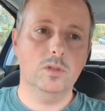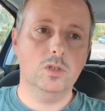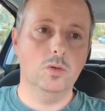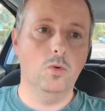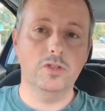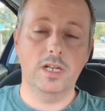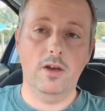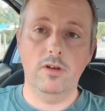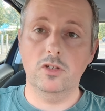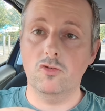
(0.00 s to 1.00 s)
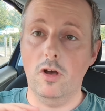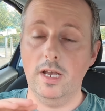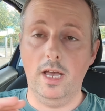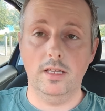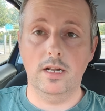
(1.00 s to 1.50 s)
towards an area to try and
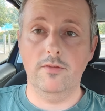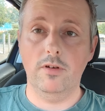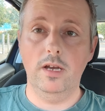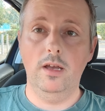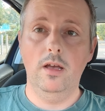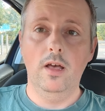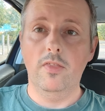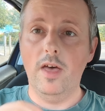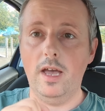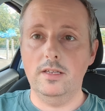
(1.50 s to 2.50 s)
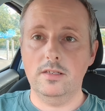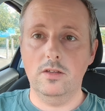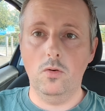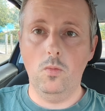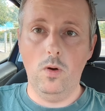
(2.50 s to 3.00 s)
get a delivery, that is
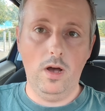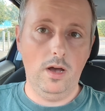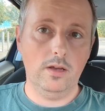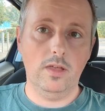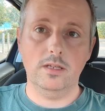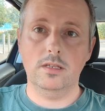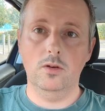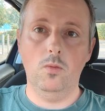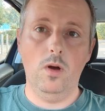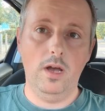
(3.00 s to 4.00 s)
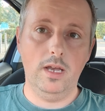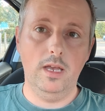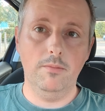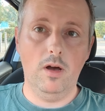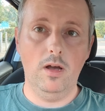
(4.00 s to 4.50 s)
still work. That's still
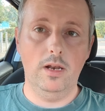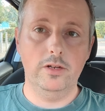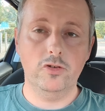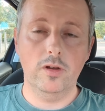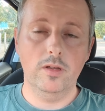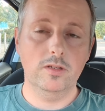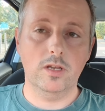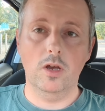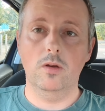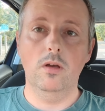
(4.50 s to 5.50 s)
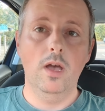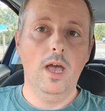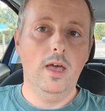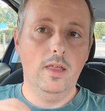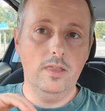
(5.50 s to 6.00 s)
working mileage. So
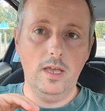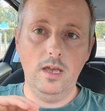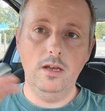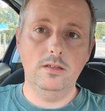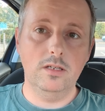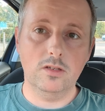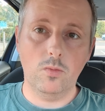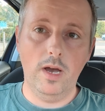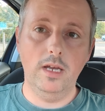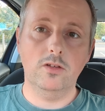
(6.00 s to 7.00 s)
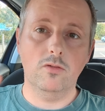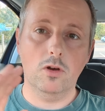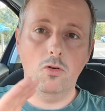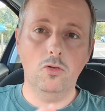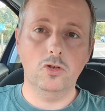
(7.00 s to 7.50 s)
the easiest way to
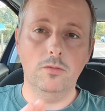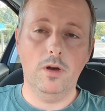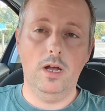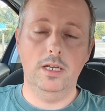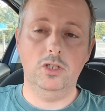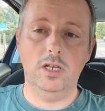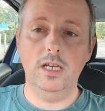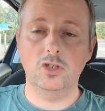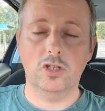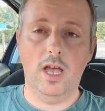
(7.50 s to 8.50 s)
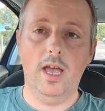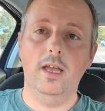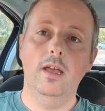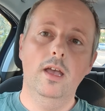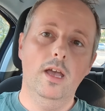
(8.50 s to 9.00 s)
record your mileage each
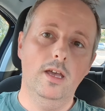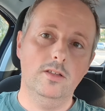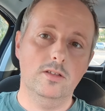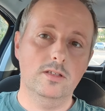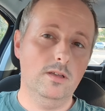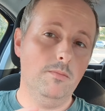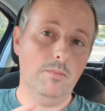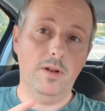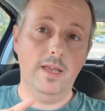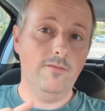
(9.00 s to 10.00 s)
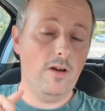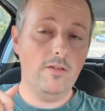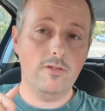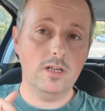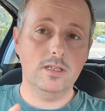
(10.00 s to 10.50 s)
day is to simply, very,
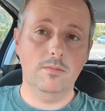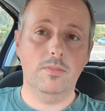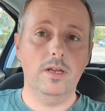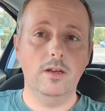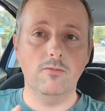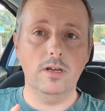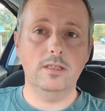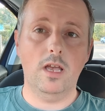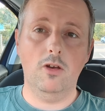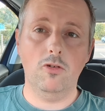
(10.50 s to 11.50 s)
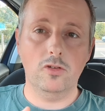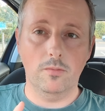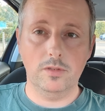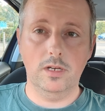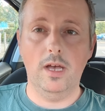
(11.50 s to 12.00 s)
very simply, reset your
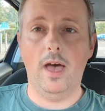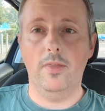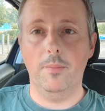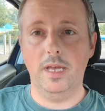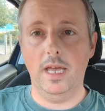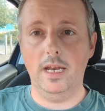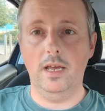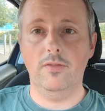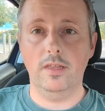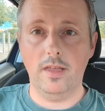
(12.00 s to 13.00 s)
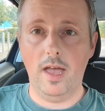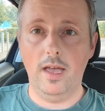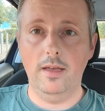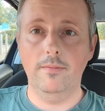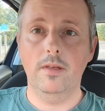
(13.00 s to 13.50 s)
odometer at the beginning of the
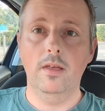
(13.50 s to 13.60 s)
day,